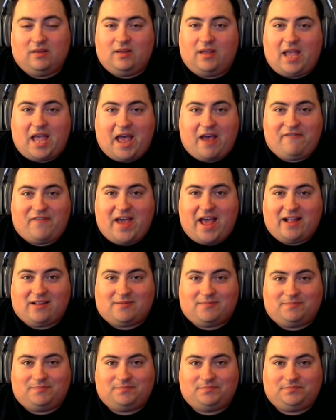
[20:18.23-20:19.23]
have at
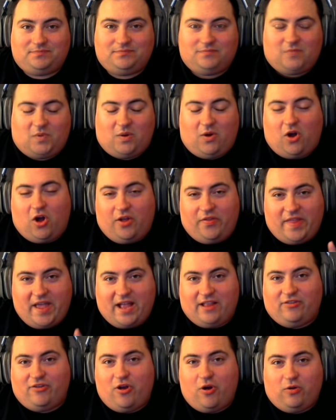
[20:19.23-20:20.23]
'em. On
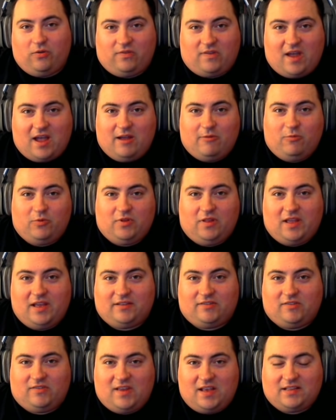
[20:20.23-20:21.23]
that note, I would
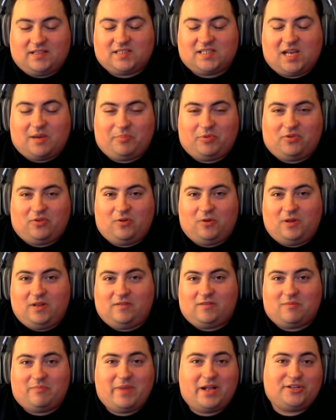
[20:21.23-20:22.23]
like to take this
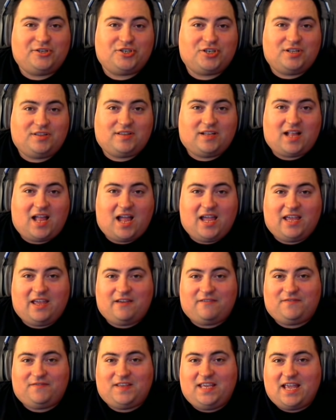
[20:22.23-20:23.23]
opportunity to mention that I
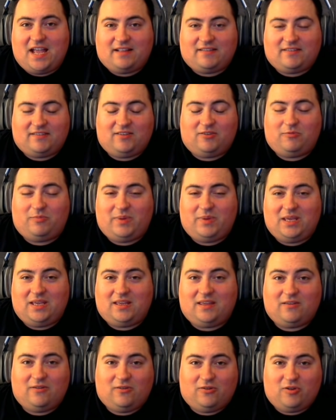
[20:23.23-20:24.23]
have yet to be
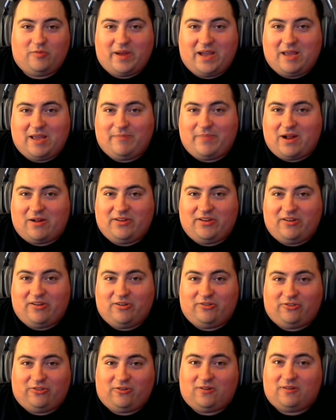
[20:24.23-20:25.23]
killed by a bounty
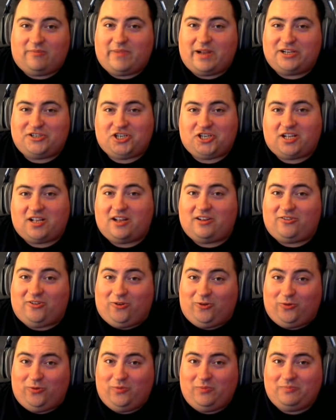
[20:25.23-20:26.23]
hunter on my Jedi
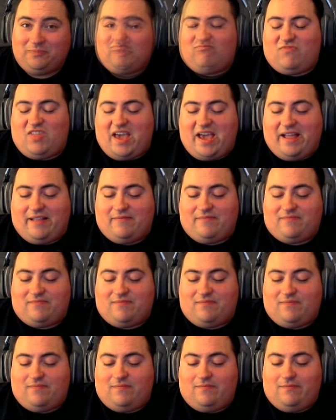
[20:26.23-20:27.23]
toon. That
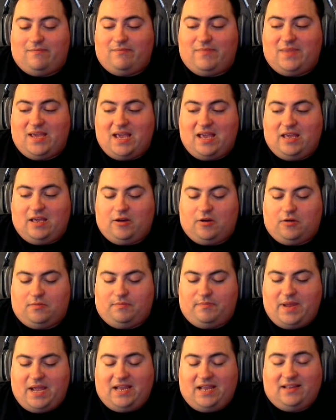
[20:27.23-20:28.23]
may or
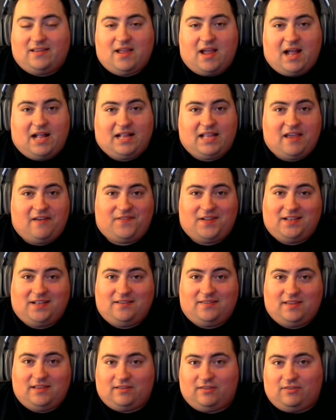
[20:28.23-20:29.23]
may not have
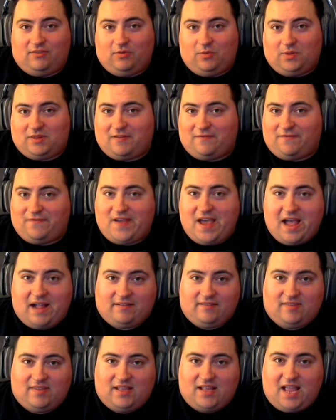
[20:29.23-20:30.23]
anything to do with the
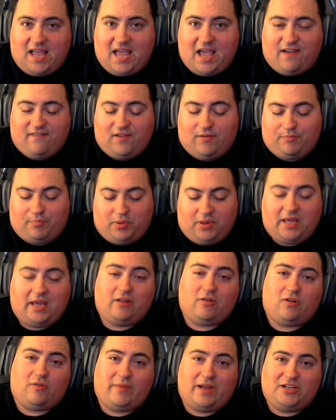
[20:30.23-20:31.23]
fact that I haven't
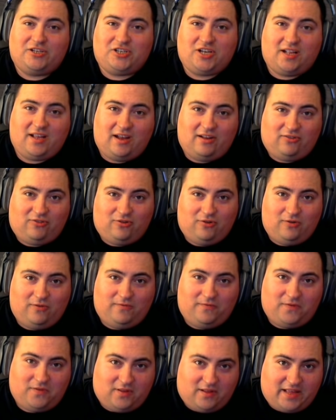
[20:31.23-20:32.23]
played on my Jedi
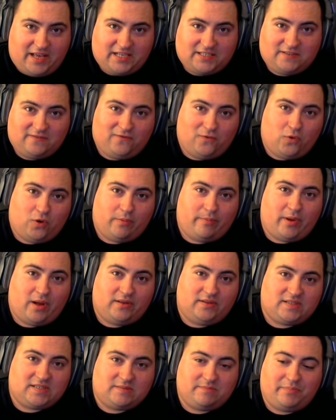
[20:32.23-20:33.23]
toon for the last 4
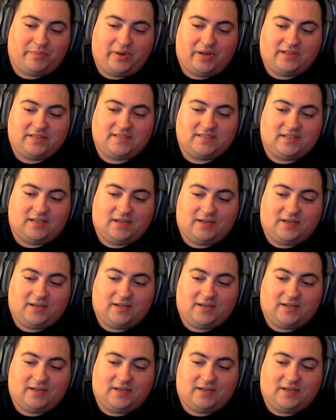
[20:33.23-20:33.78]
months, but